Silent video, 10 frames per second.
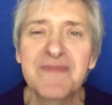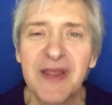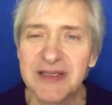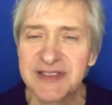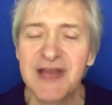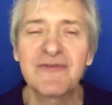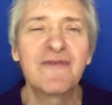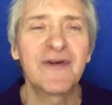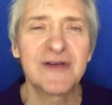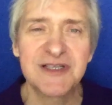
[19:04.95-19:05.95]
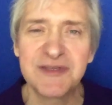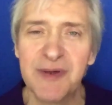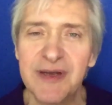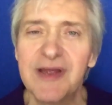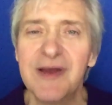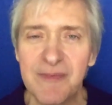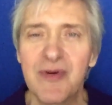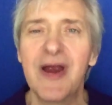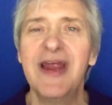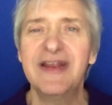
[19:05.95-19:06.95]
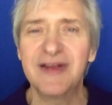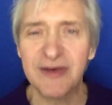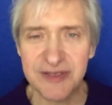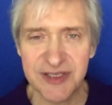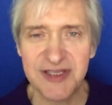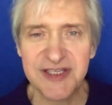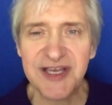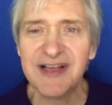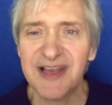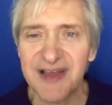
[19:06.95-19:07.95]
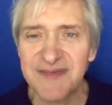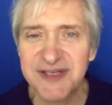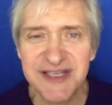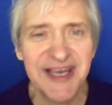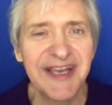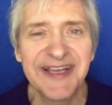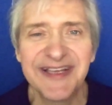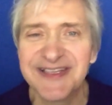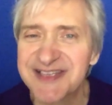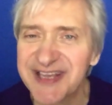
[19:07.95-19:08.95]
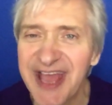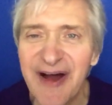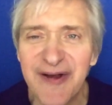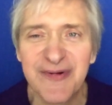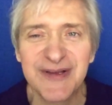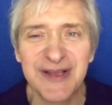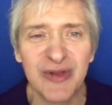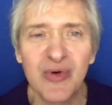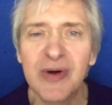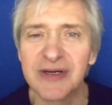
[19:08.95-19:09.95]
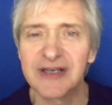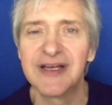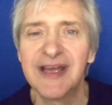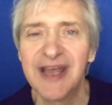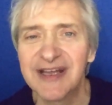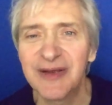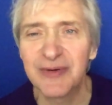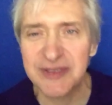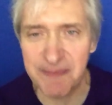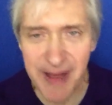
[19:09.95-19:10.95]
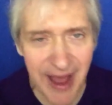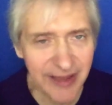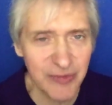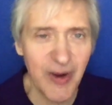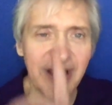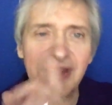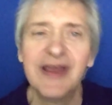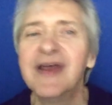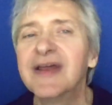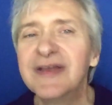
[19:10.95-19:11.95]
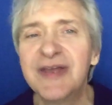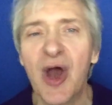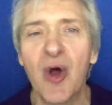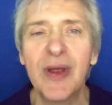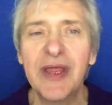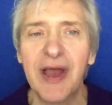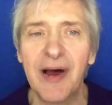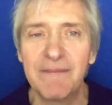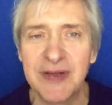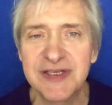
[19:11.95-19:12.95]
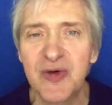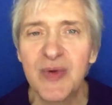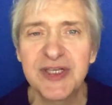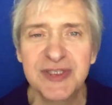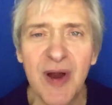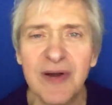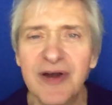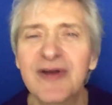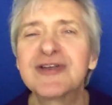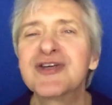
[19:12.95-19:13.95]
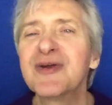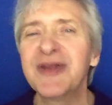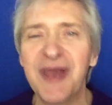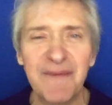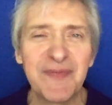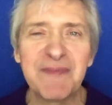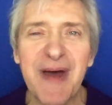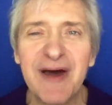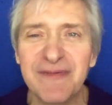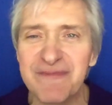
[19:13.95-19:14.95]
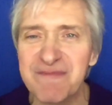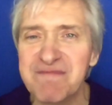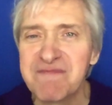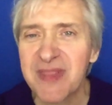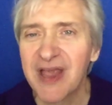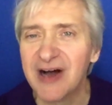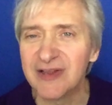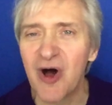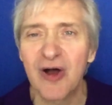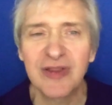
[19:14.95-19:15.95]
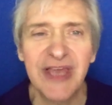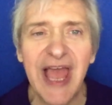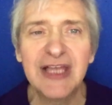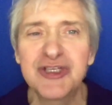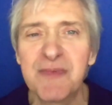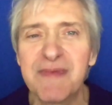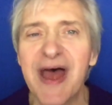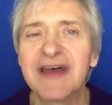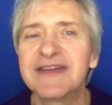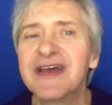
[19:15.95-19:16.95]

And several verses been praying those. And then suddenly I'm standing in this encounter with the Lord, and there was a pathway going up. And so we started our journey up the mountain along the ancient path.